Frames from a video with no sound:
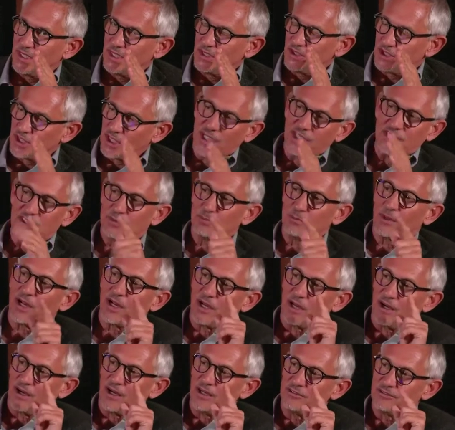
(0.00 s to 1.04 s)
changed my
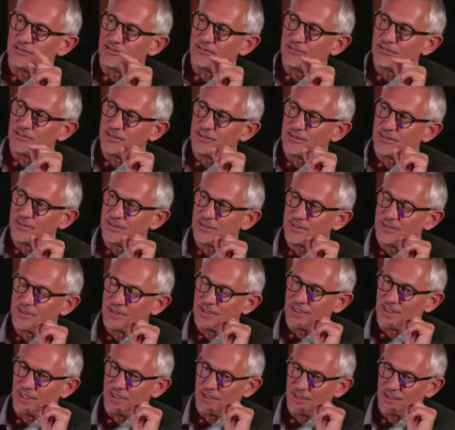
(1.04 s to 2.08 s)
life,
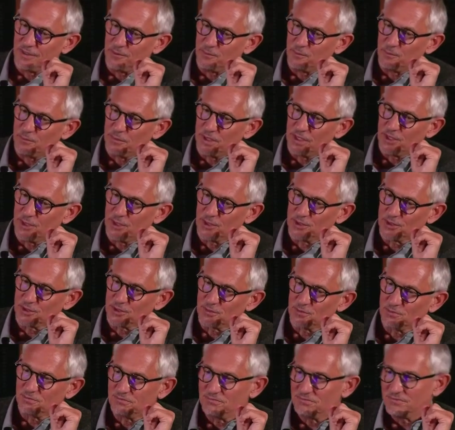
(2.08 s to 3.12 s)
because
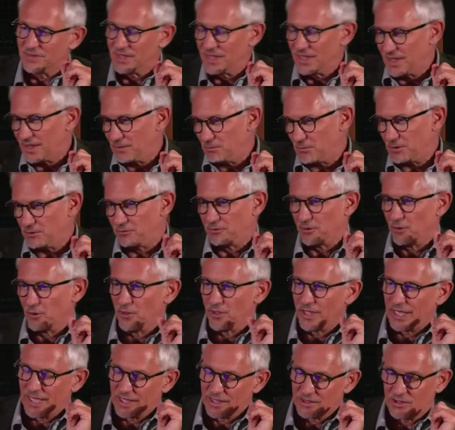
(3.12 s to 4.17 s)
before
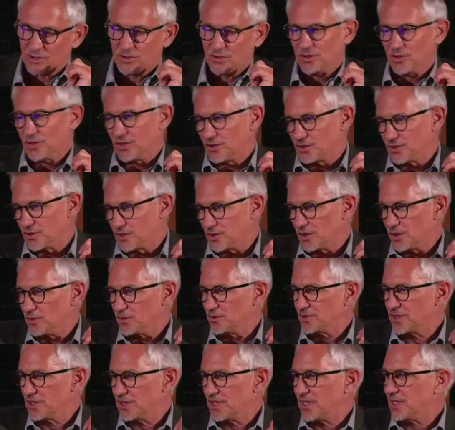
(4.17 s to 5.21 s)
that, I'd scored lots of
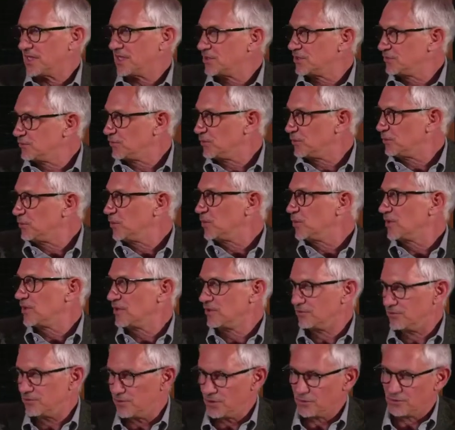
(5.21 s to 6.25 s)
goals in English football and a
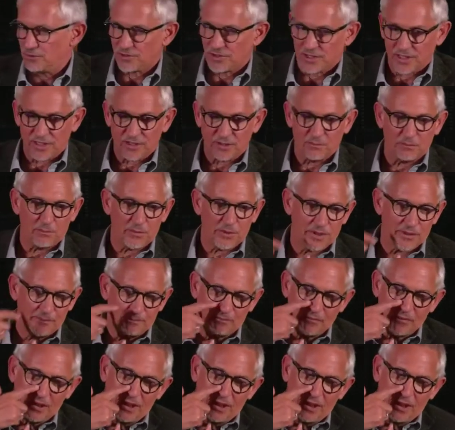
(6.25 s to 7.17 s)
few for England, but